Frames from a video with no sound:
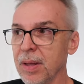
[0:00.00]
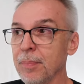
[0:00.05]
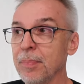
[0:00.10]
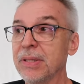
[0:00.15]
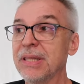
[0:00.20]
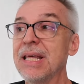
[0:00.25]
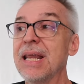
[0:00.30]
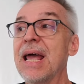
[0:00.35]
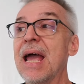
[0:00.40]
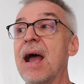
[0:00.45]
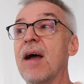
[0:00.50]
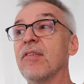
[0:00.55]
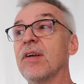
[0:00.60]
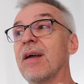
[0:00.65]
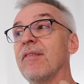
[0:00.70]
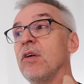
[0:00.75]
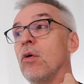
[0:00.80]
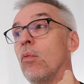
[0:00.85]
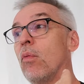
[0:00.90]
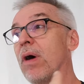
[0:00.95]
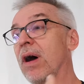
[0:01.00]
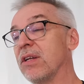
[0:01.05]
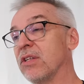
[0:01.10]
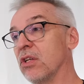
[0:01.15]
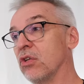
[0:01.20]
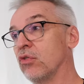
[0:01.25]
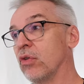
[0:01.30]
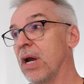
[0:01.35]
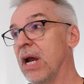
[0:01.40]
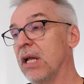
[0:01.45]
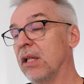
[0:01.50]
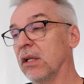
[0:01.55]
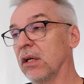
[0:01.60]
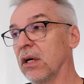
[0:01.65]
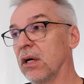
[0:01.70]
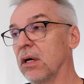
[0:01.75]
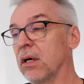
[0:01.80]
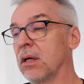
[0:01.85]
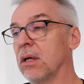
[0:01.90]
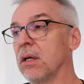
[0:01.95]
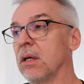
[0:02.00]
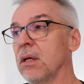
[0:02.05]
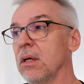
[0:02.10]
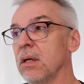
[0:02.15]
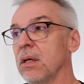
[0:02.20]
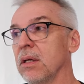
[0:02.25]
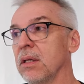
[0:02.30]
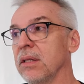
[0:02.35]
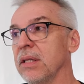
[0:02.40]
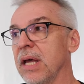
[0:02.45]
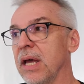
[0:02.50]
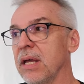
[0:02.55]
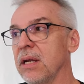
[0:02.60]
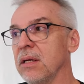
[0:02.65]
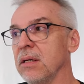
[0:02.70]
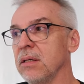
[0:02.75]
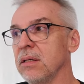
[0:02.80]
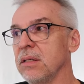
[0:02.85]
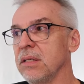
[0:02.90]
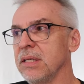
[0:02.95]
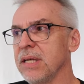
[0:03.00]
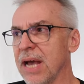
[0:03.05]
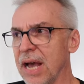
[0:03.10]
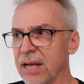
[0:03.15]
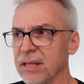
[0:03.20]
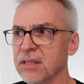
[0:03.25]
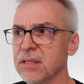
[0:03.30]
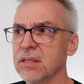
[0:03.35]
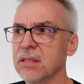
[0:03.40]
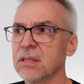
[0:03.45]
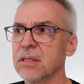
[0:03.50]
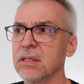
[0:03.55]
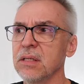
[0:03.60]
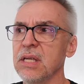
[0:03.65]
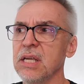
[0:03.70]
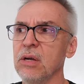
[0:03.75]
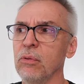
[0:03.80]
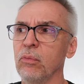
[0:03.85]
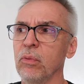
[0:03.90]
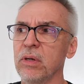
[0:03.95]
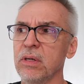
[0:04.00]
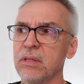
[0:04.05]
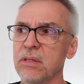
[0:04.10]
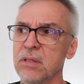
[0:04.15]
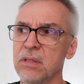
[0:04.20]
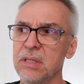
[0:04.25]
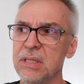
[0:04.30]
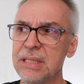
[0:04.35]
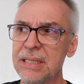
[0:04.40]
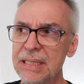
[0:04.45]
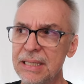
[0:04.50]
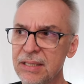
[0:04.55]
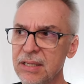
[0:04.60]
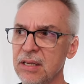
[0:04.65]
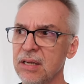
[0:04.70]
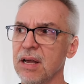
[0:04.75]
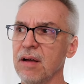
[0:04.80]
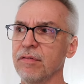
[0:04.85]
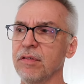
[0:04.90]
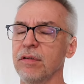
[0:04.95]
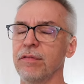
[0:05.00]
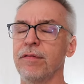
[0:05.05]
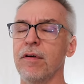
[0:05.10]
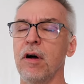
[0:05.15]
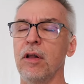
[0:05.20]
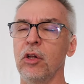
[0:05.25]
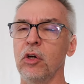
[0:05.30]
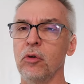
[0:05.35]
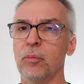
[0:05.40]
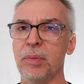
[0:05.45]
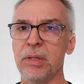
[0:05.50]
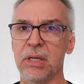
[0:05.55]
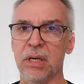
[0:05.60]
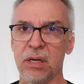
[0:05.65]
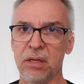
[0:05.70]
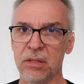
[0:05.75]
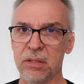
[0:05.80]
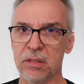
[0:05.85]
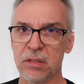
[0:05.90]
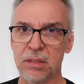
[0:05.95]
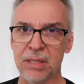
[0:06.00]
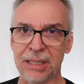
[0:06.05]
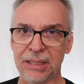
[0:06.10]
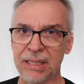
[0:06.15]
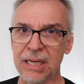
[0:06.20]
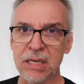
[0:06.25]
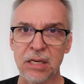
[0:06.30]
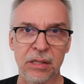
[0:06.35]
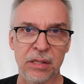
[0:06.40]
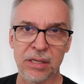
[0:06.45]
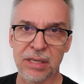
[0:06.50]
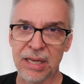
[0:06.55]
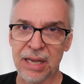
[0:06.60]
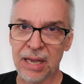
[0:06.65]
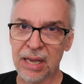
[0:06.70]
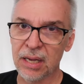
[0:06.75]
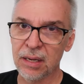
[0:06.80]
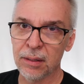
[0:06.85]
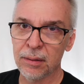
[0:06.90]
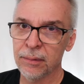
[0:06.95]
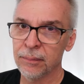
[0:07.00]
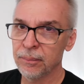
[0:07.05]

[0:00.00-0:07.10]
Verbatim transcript: But then after having watched the trailer, then yes, it was easy enough to follow because at the end of the day,